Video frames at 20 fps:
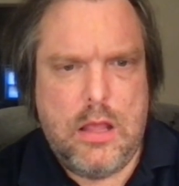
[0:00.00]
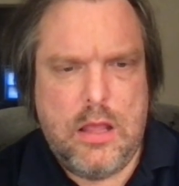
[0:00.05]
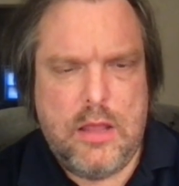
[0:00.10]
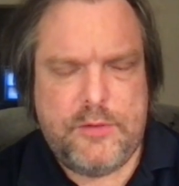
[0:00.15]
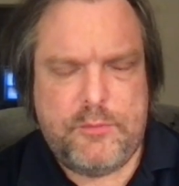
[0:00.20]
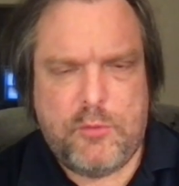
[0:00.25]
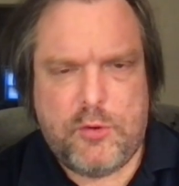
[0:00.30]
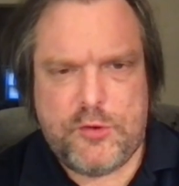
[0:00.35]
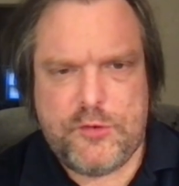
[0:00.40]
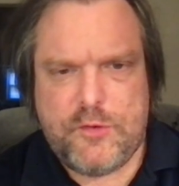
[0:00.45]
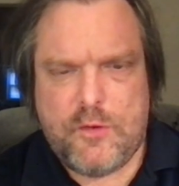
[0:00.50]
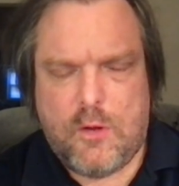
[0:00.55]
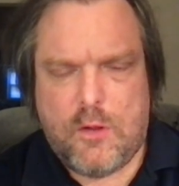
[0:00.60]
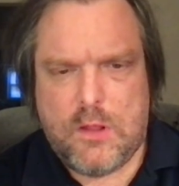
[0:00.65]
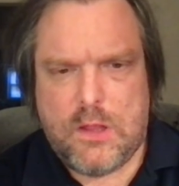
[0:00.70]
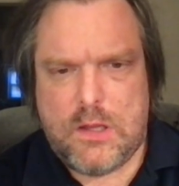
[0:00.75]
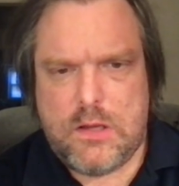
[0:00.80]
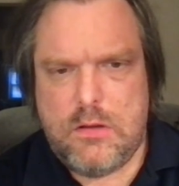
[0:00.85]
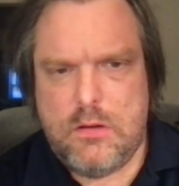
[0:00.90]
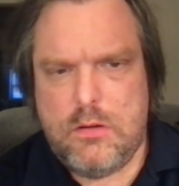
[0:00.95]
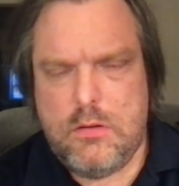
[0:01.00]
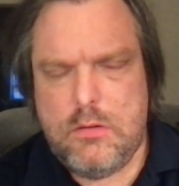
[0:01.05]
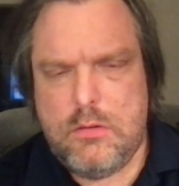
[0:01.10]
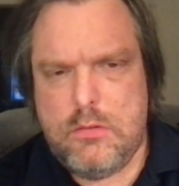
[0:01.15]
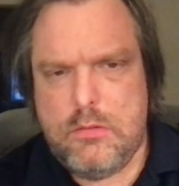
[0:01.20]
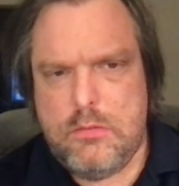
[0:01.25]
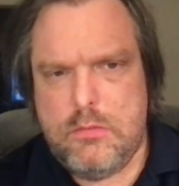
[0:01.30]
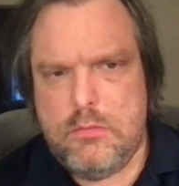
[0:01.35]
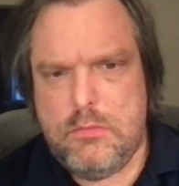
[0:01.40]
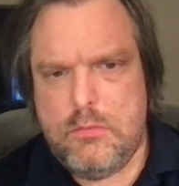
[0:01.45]
It's more solid.
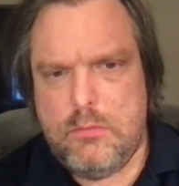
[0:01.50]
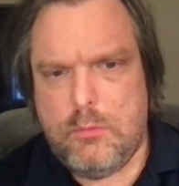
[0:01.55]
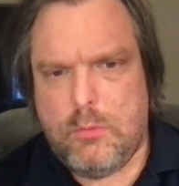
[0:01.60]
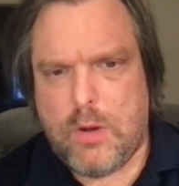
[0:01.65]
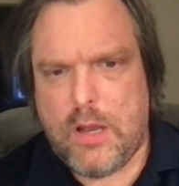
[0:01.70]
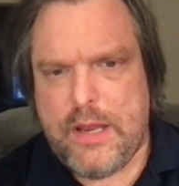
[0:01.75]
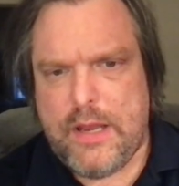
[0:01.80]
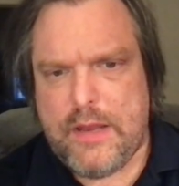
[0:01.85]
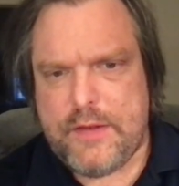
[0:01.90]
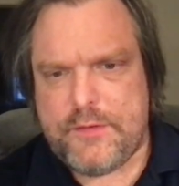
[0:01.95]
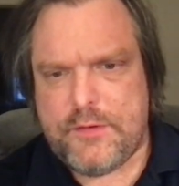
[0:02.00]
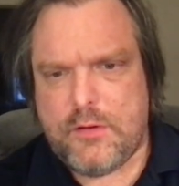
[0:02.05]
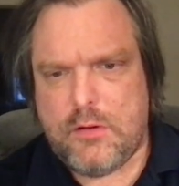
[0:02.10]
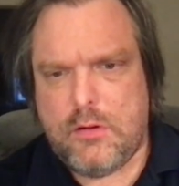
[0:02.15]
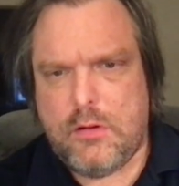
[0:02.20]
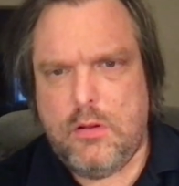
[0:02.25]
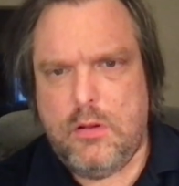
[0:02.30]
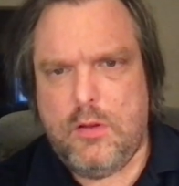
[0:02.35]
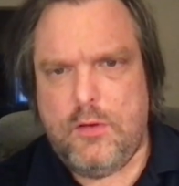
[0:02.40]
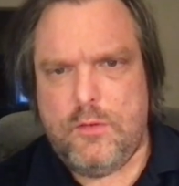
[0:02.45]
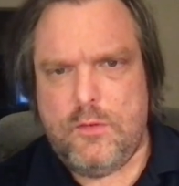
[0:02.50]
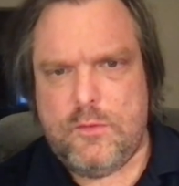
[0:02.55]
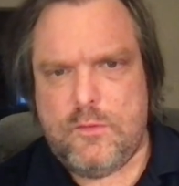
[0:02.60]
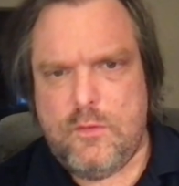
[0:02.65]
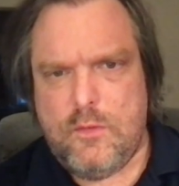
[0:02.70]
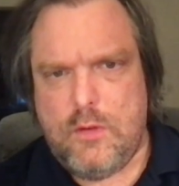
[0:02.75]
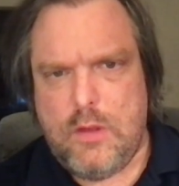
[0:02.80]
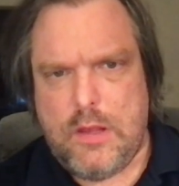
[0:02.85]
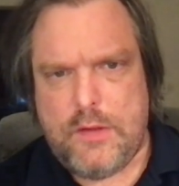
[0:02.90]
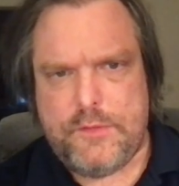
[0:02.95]
White is
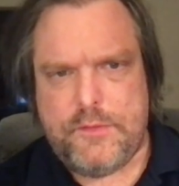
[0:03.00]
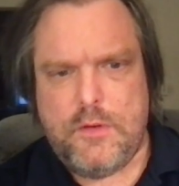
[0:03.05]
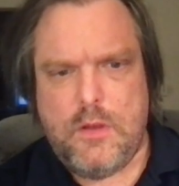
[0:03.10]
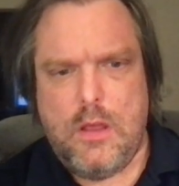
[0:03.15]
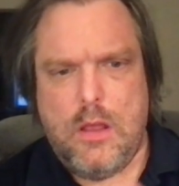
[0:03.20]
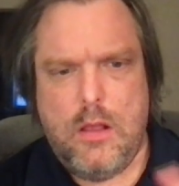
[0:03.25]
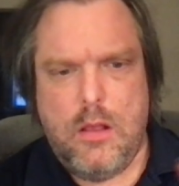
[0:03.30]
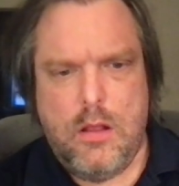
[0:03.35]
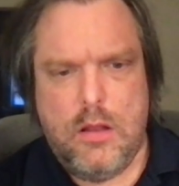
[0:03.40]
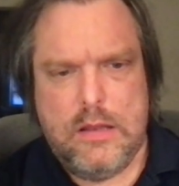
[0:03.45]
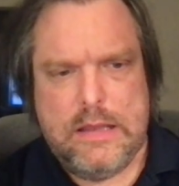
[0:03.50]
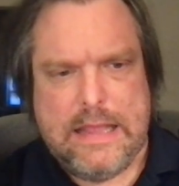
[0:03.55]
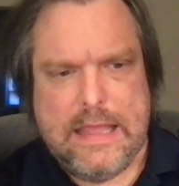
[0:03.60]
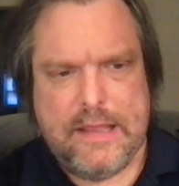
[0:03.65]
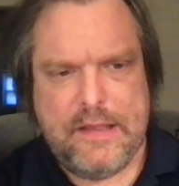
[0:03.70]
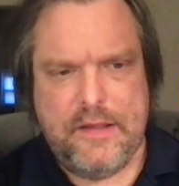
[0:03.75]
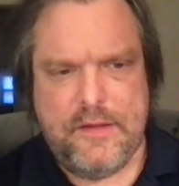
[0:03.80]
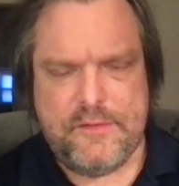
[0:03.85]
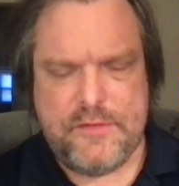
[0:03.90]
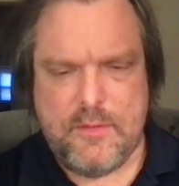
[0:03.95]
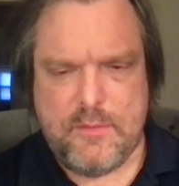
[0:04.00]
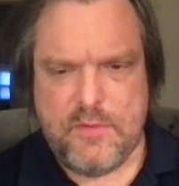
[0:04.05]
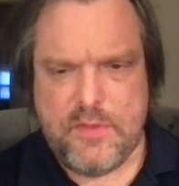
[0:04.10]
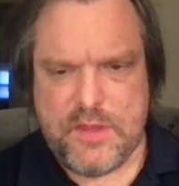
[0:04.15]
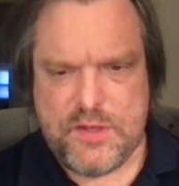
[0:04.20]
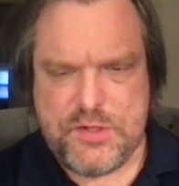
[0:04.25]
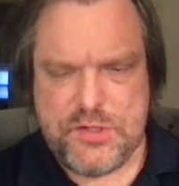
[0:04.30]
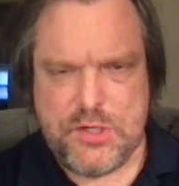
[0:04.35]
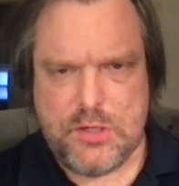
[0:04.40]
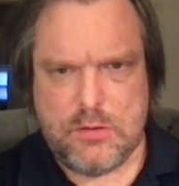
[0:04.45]
taking some of the
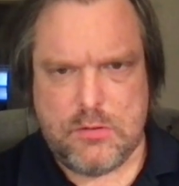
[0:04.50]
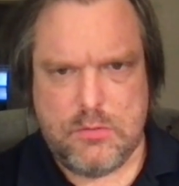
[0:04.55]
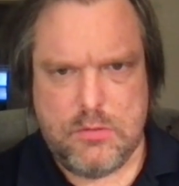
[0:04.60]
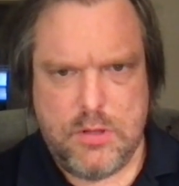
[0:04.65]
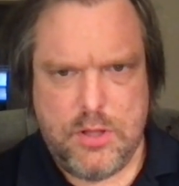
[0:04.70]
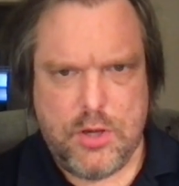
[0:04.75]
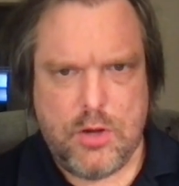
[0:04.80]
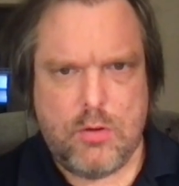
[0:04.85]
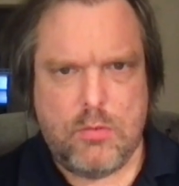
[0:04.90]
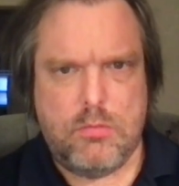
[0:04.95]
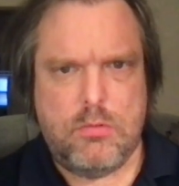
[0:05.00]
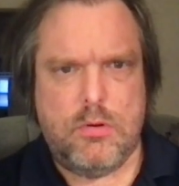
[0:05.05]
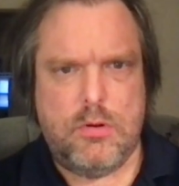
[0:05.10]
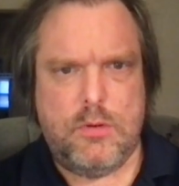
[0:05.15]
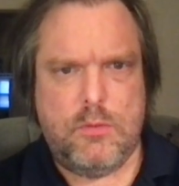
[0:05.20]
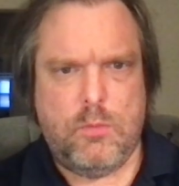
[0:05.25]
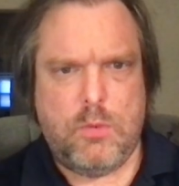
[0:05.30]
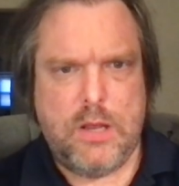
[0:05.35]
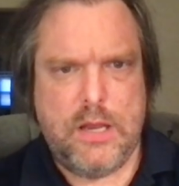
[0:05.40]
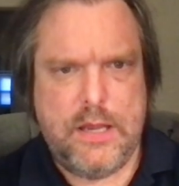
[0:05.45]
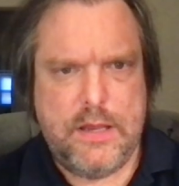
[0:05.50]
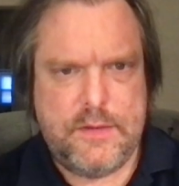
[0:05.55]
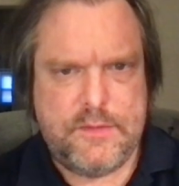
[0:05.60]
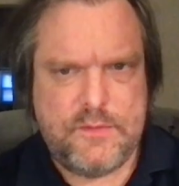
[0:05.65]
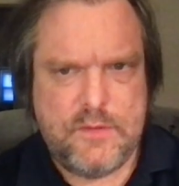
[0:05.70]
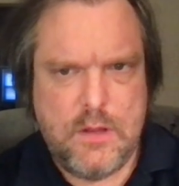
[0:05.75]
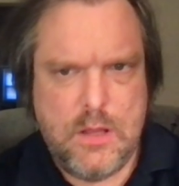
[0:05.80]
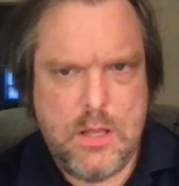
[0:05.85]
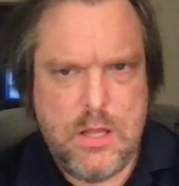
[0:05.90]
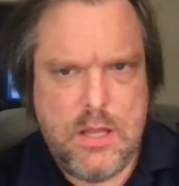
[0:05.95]
chill. You know, white is
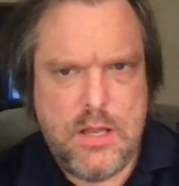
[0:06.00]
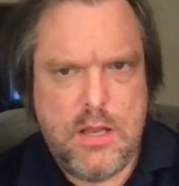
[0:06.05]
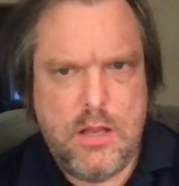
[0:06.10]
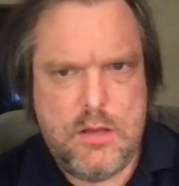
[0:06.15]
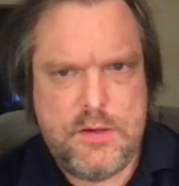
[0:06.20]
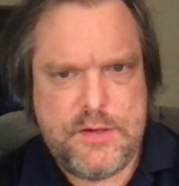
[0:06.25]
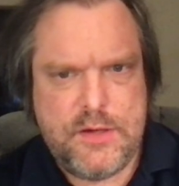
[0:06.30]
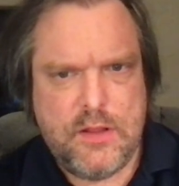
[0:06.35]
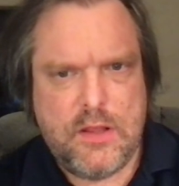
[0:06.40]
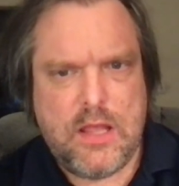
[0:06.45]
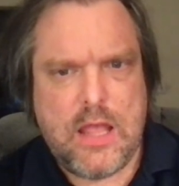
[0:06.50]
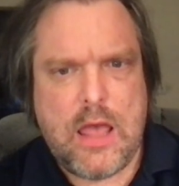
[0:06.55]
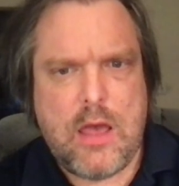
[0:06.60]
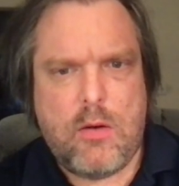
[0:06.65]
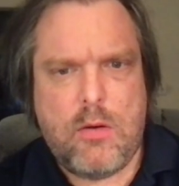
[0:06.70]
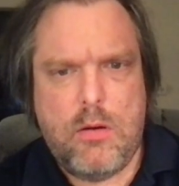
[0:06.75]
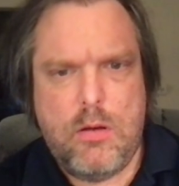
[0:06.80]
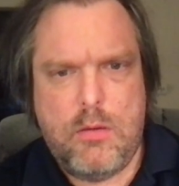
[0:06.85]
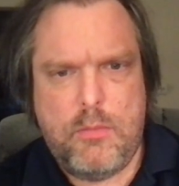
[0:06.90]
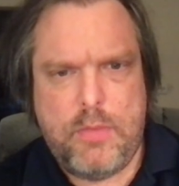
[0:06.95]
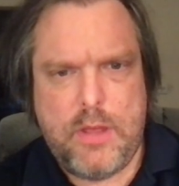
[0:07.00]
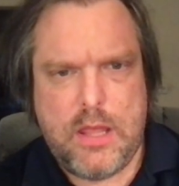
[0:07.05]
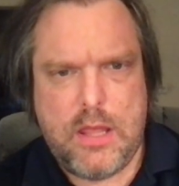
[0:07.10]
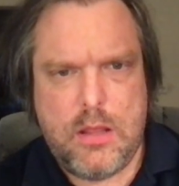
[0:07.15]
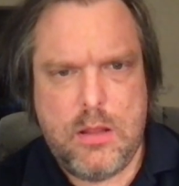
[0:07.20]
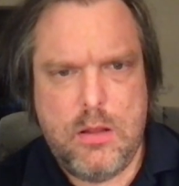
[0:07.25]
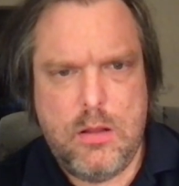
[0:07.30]
chilling out a bit,